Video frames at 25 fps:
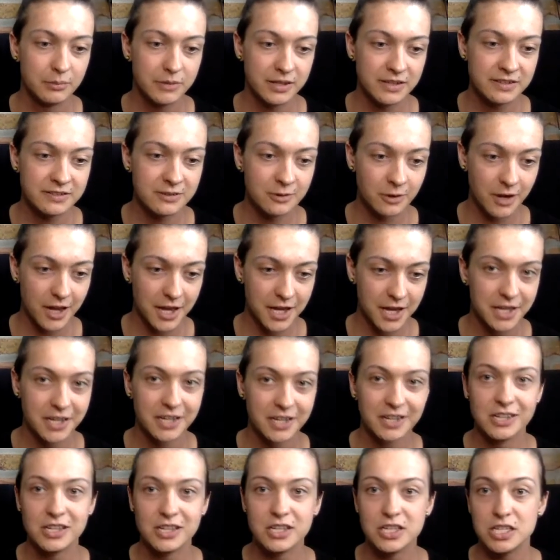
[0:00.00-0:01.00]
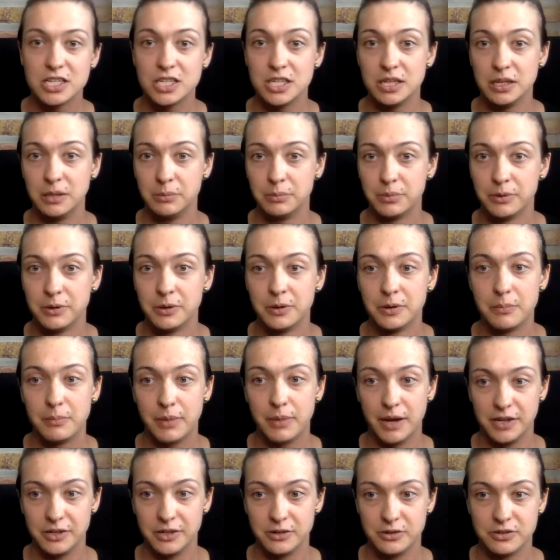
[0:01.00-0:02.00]
please don't get cheap
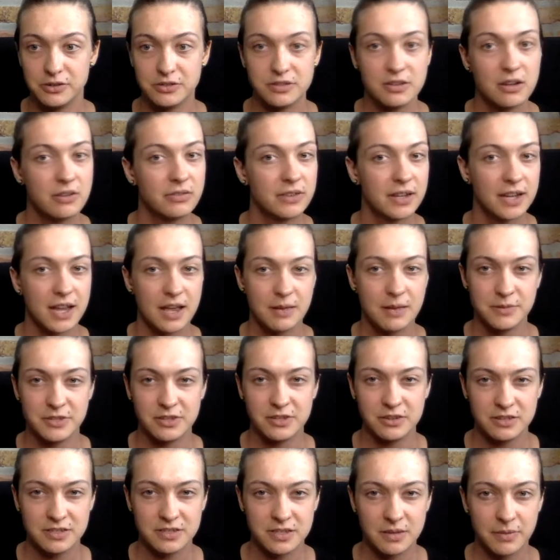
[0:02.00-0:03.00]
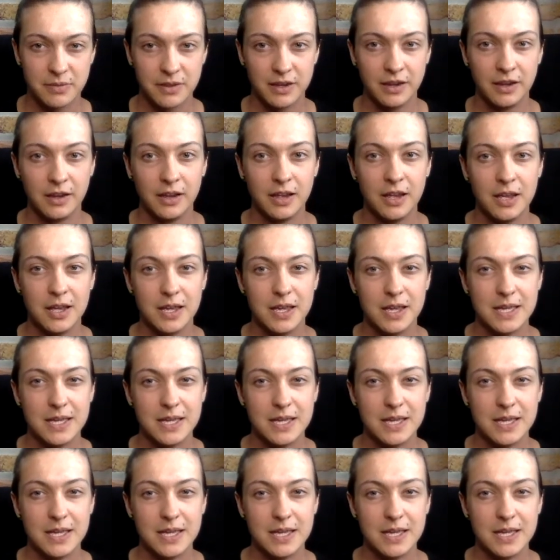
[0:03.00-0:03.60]
binders off like Amazon or something,